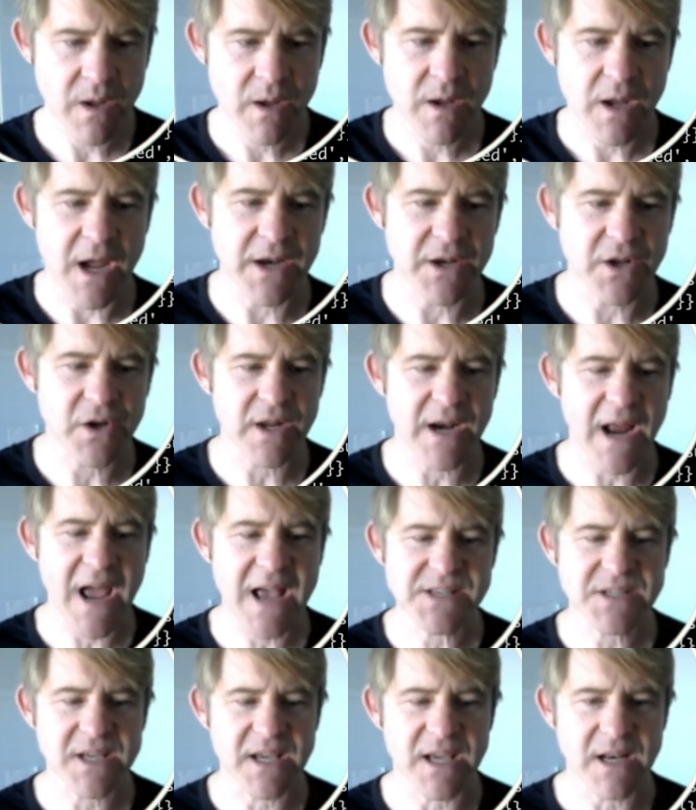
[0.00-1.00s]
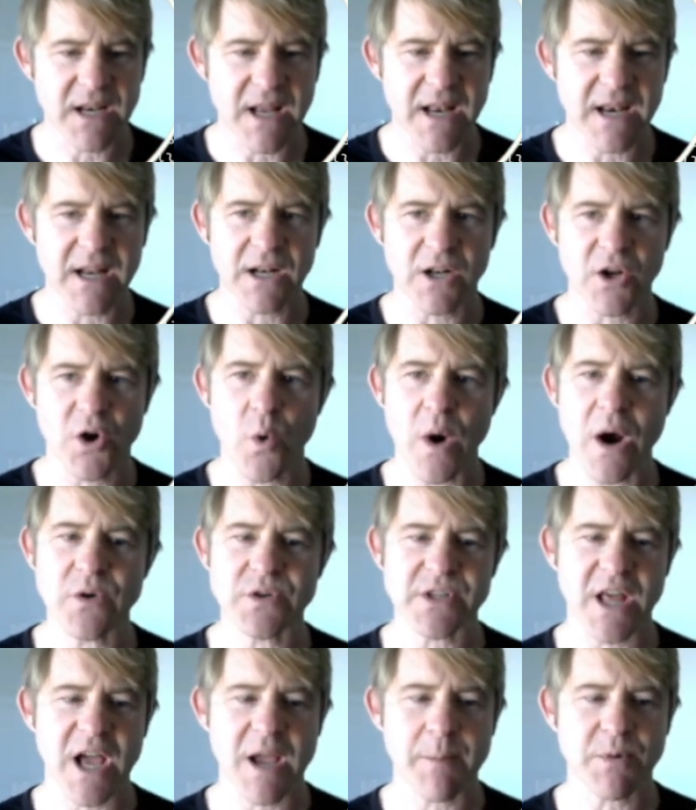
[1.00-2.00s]
And you can ask it, and it'll go out
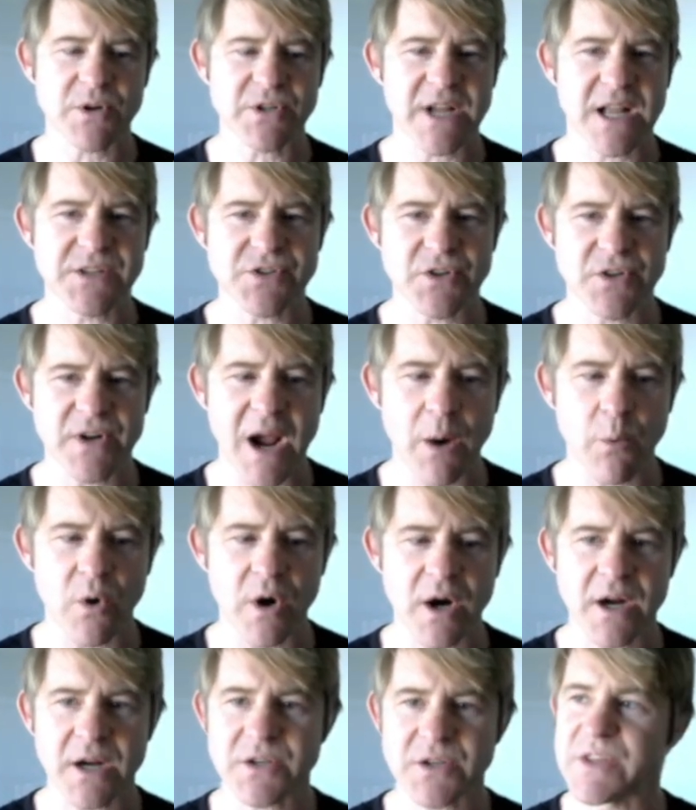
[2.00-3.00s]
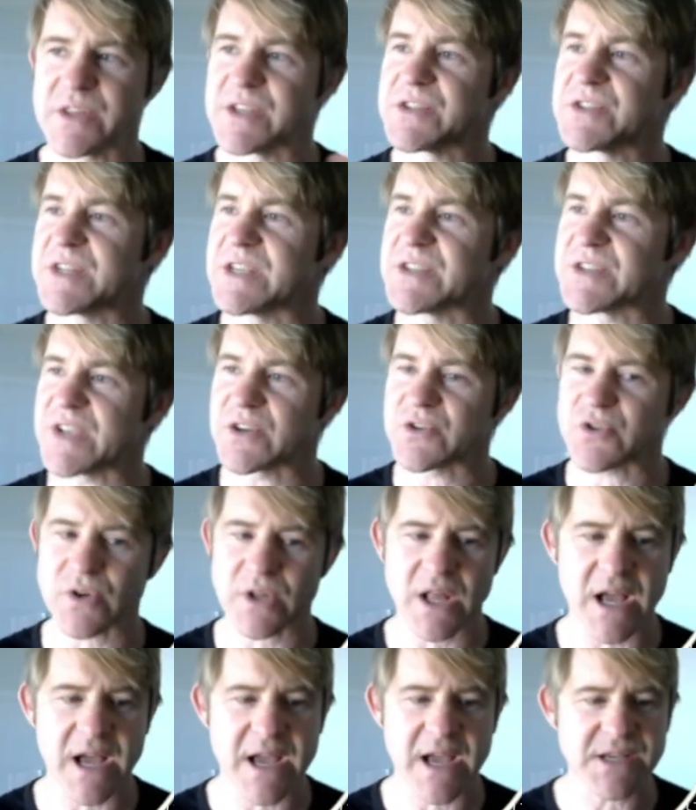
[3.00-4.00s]
to the Hypertensor network, to this
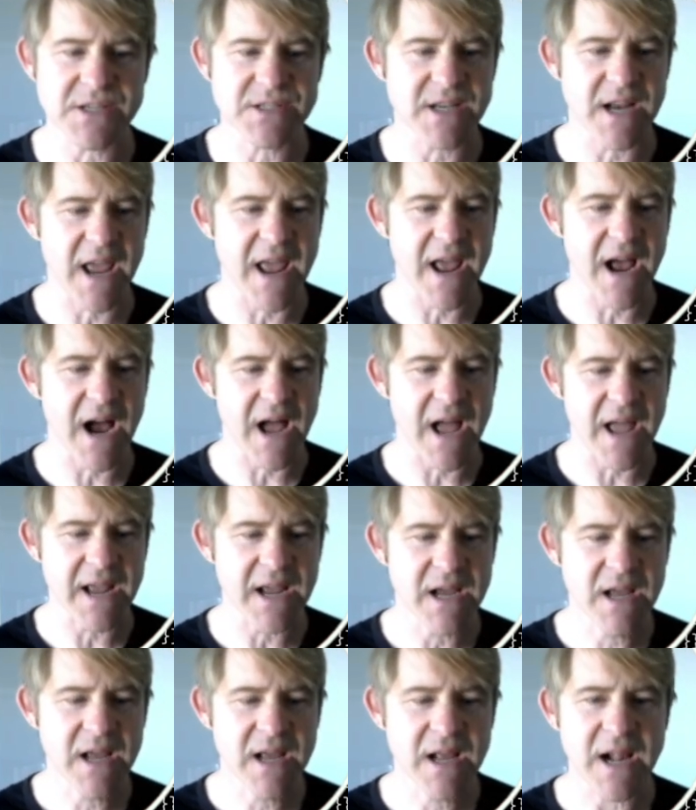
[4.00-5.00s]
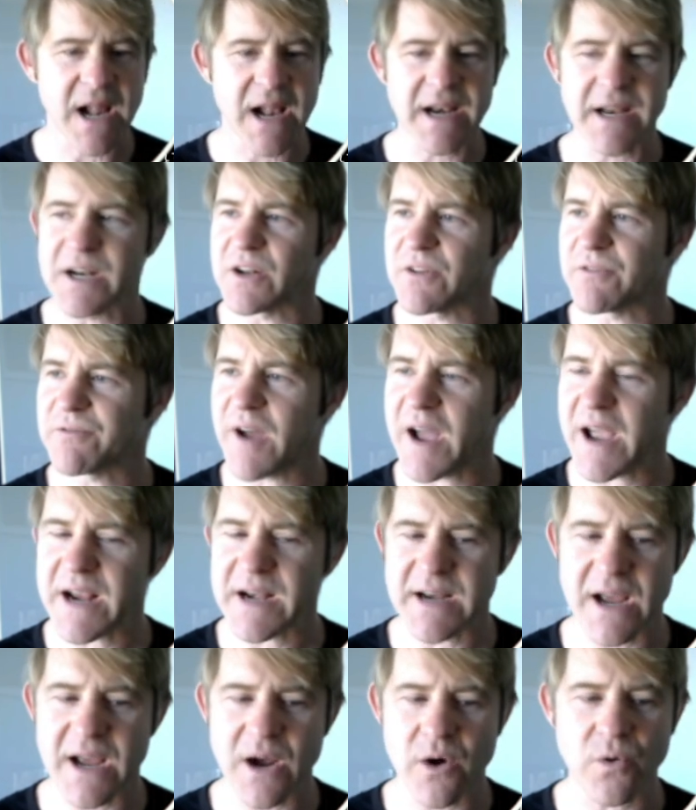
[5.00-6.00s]
decentralized AI, and it'll
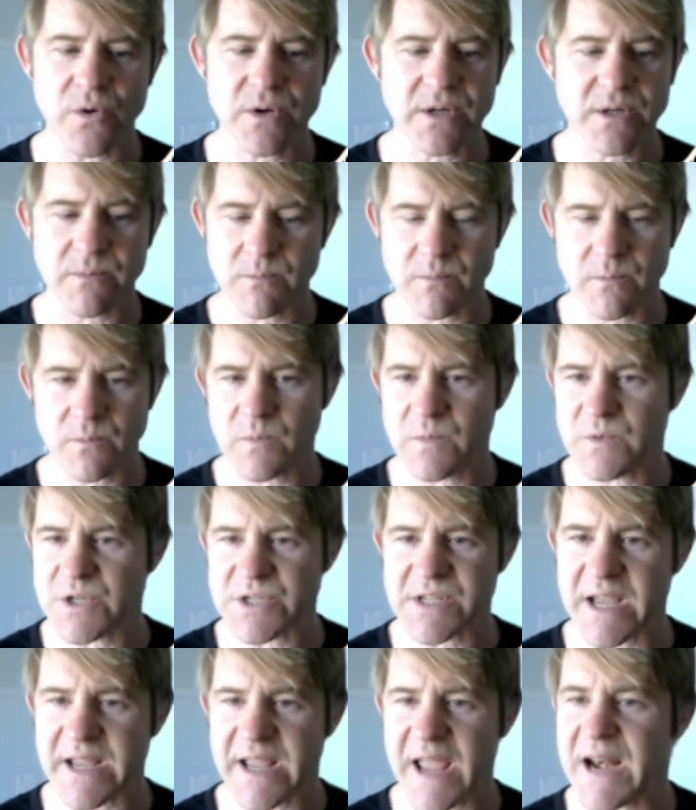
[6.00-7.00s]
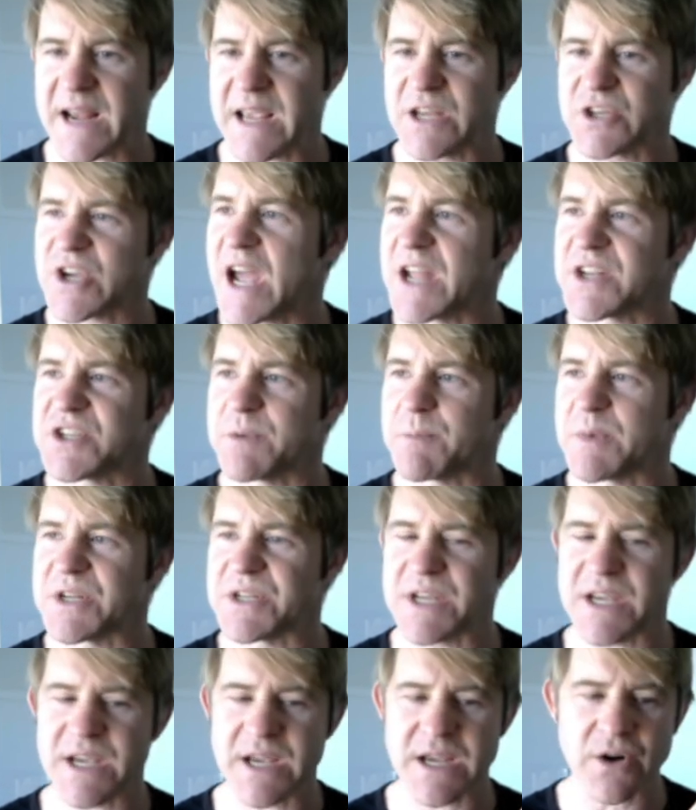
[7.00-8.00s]
find out, just like any
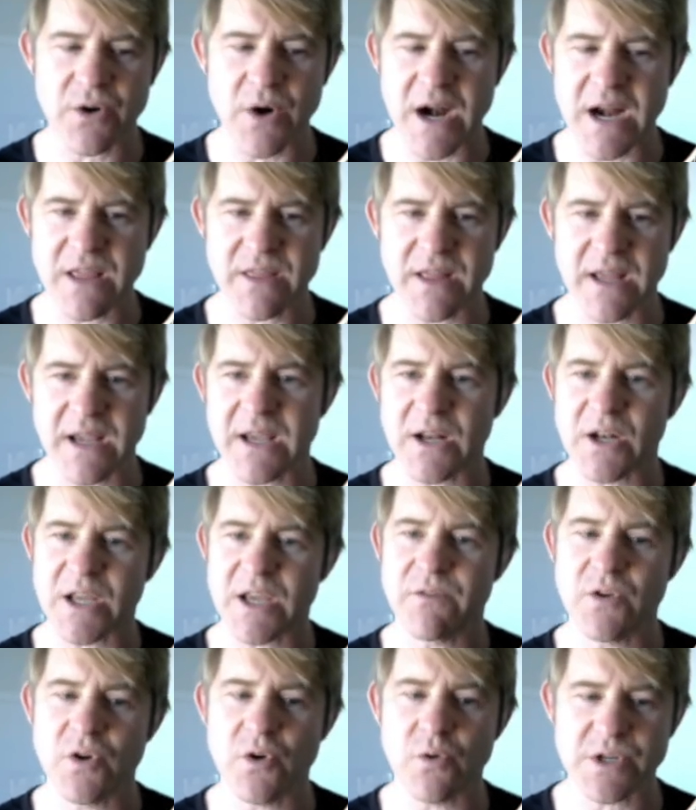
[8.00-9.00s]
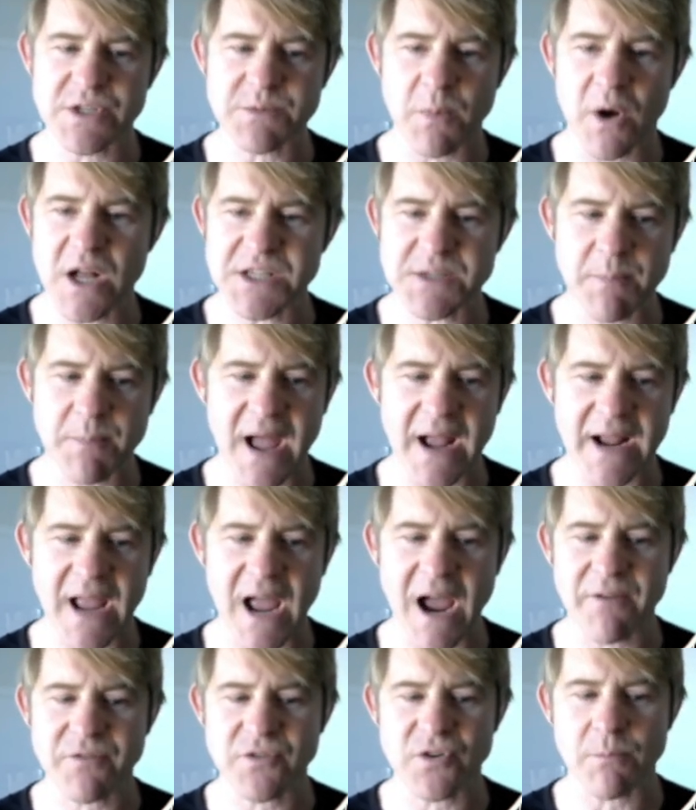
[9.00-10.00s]
ChatGPT or anything, it'll give you a response back
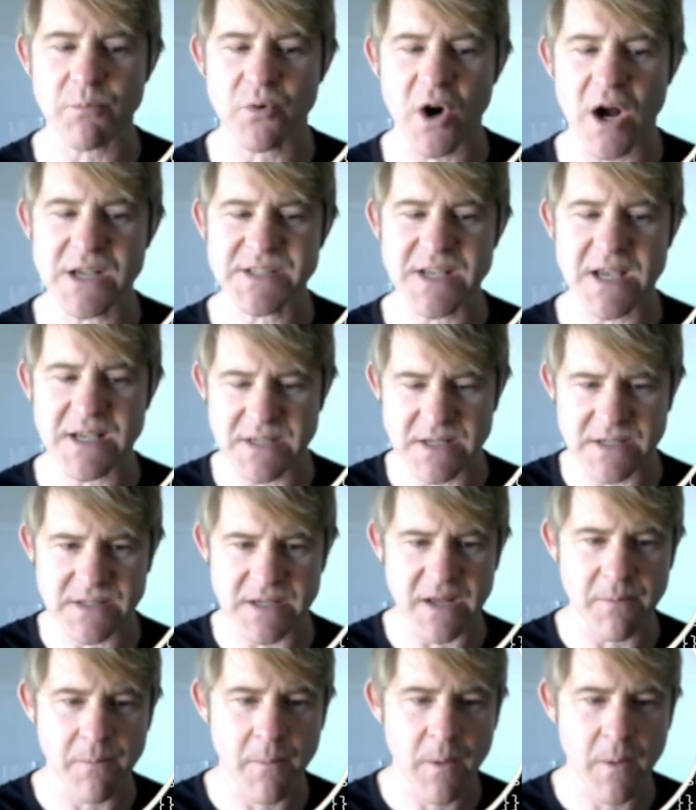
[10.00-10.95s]
after it processes it.